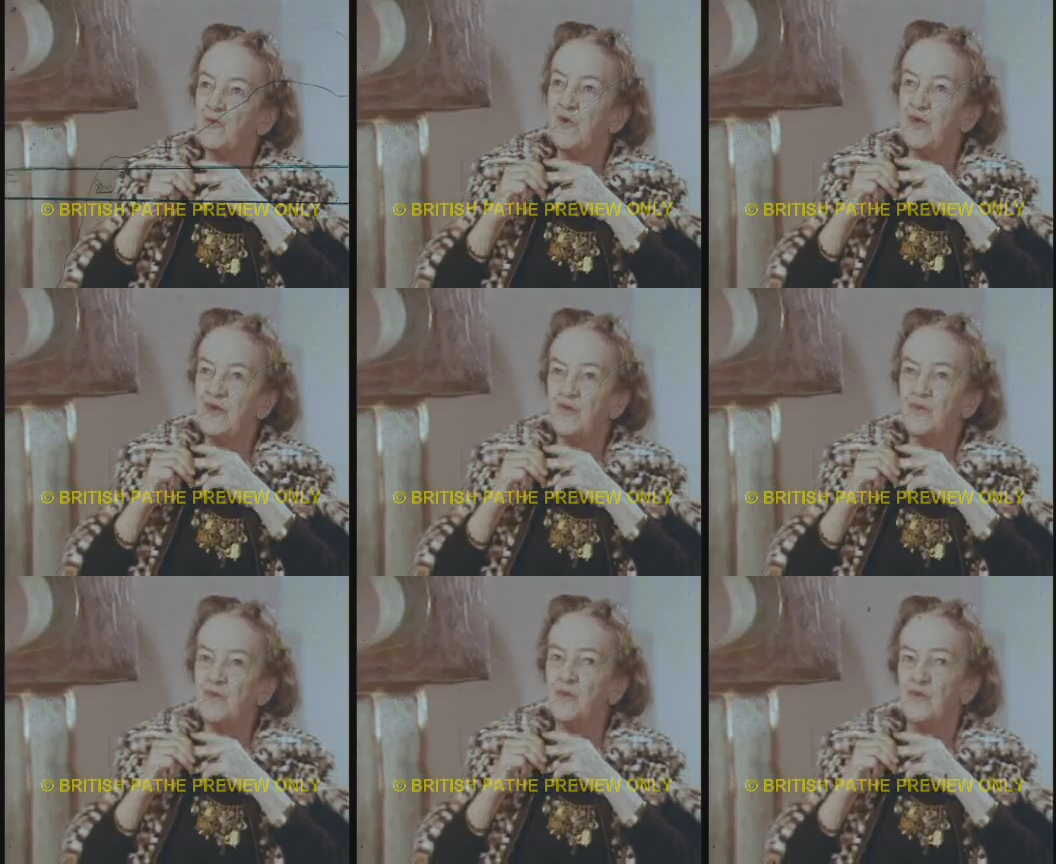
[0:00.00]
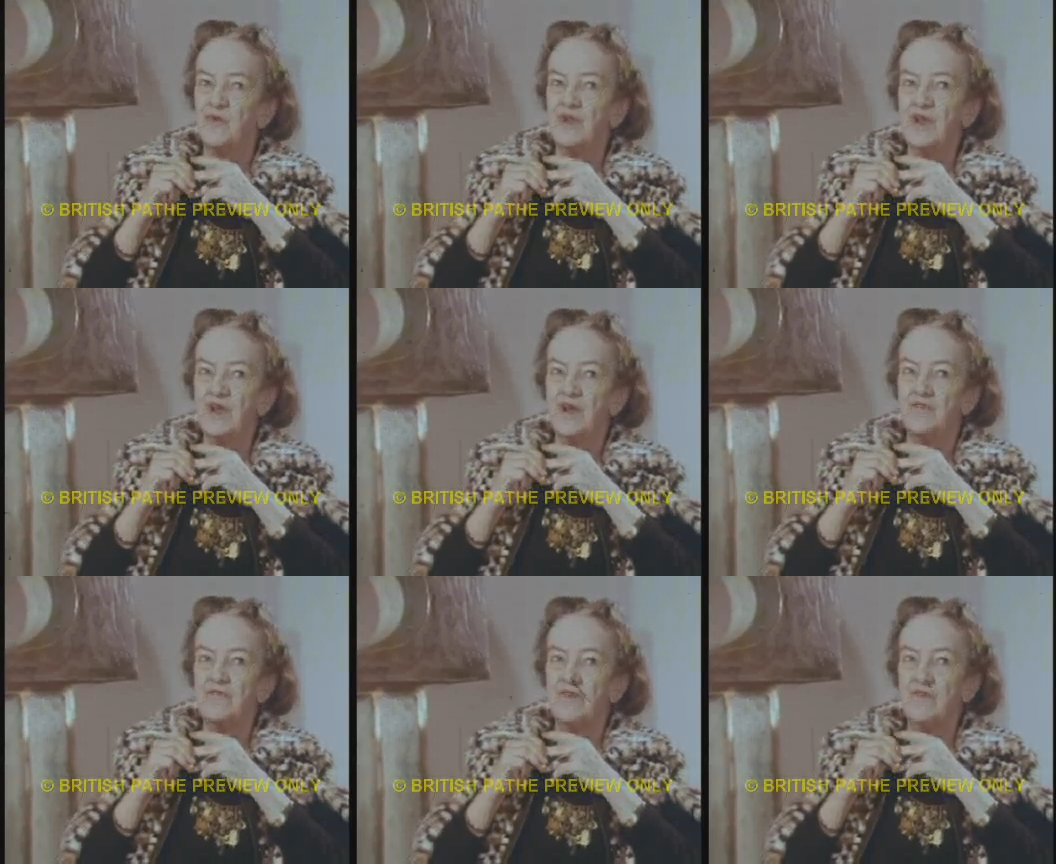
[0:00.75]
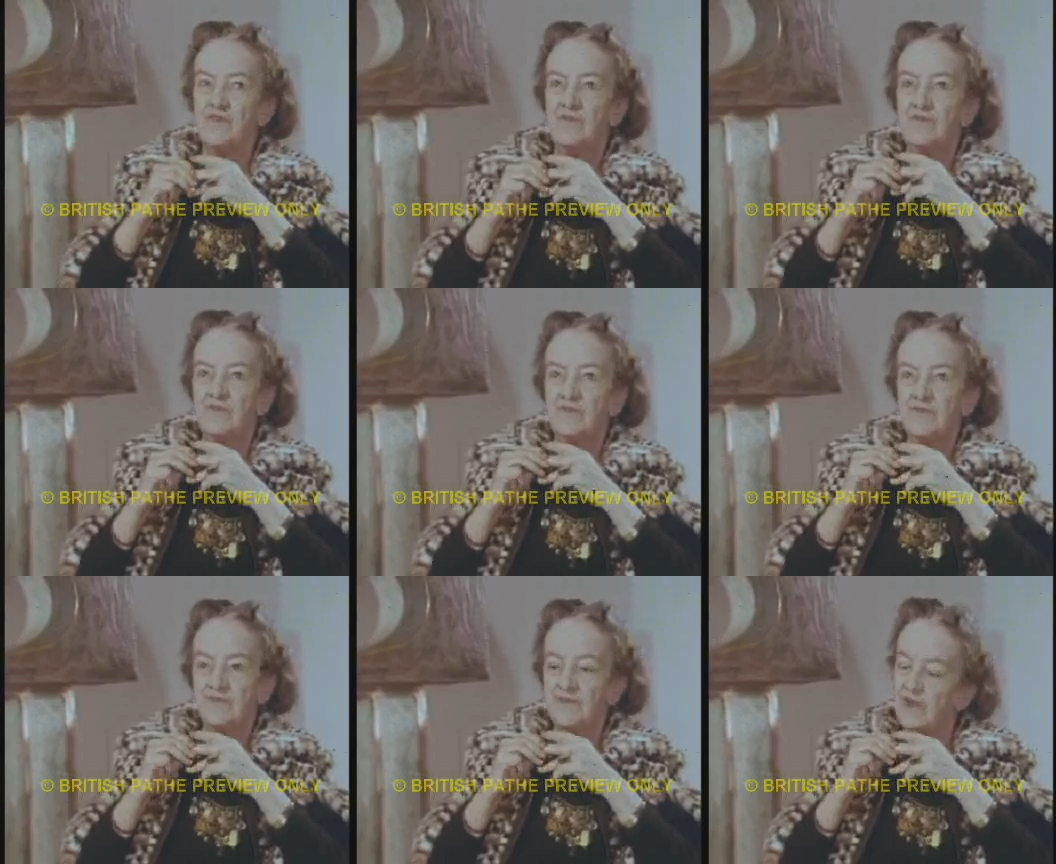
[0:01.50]
We all have
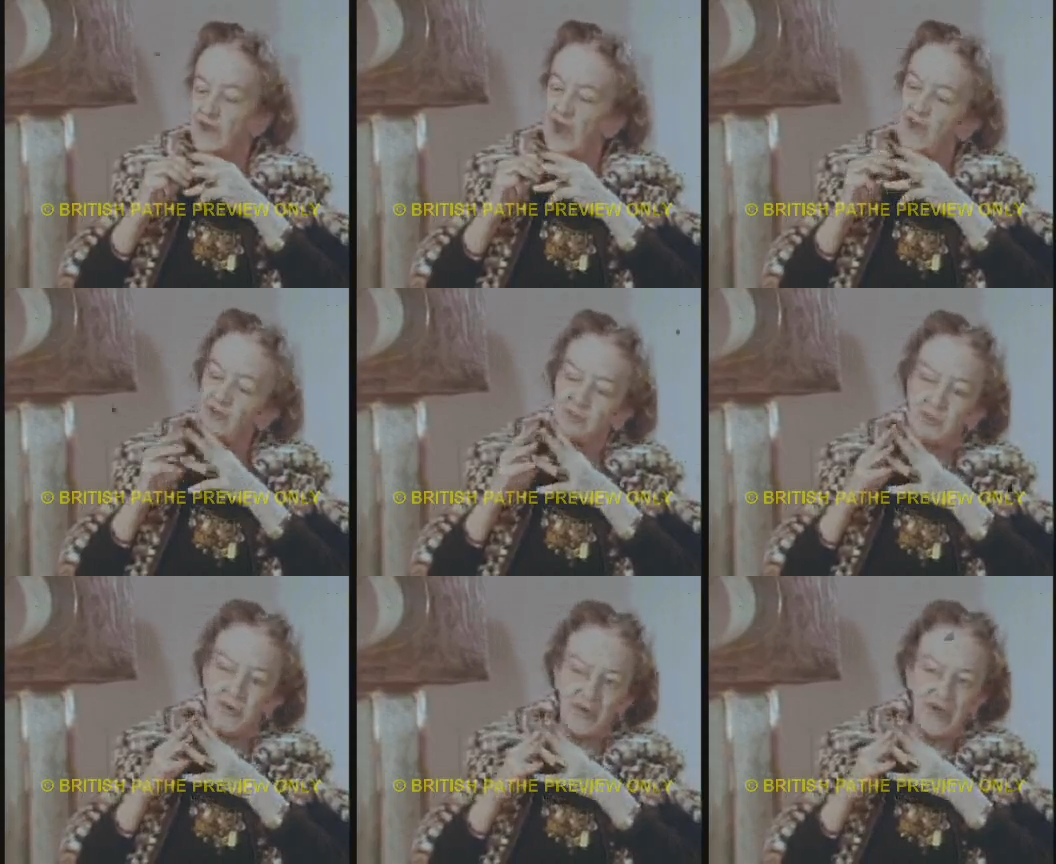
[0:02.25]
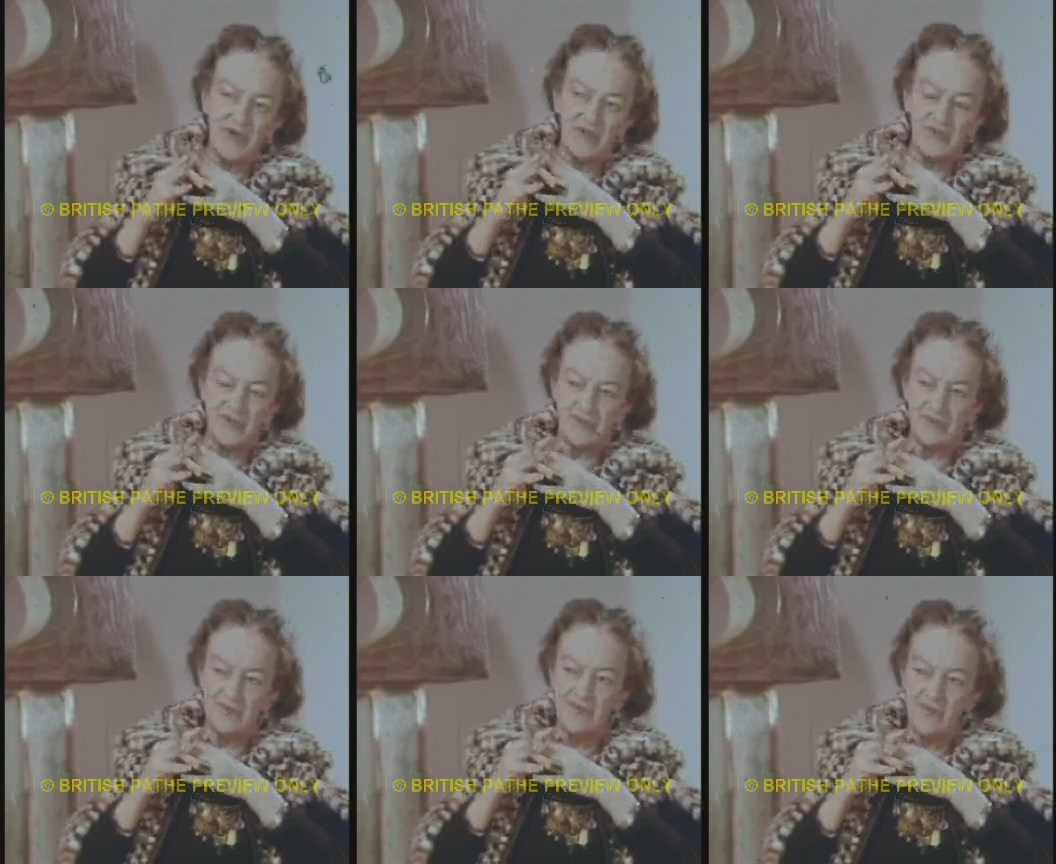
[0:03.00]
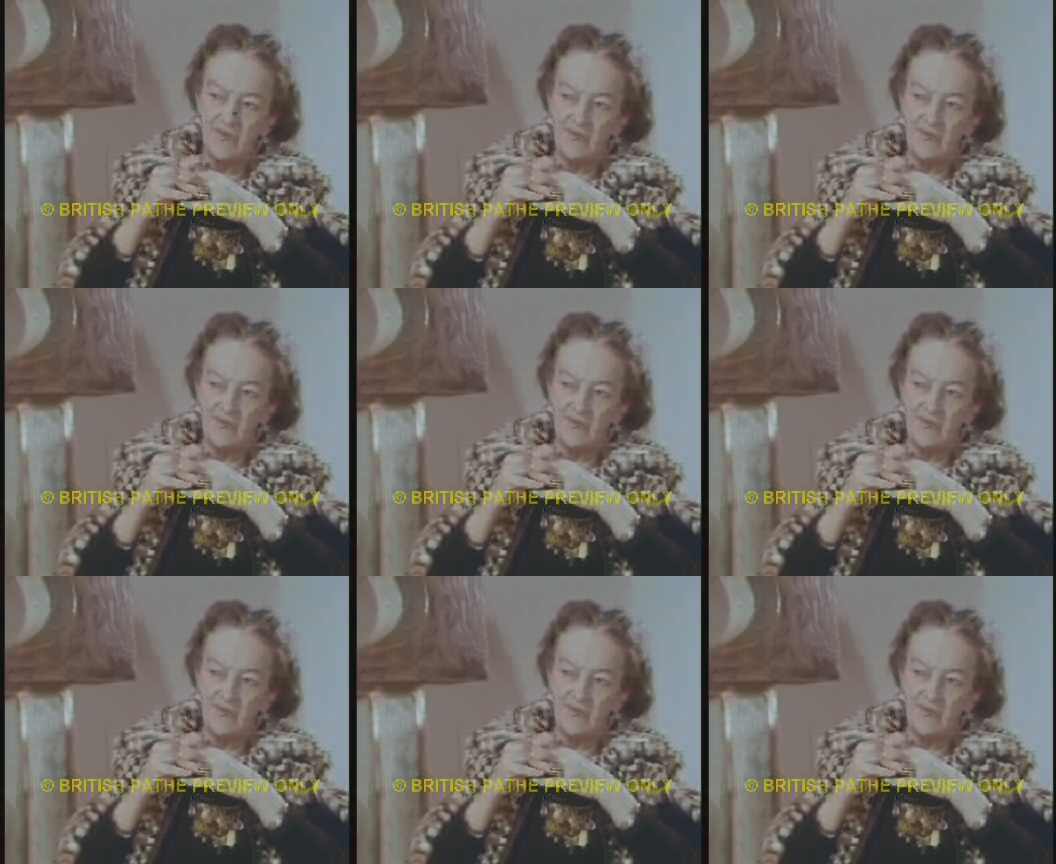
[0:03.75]
an aspiration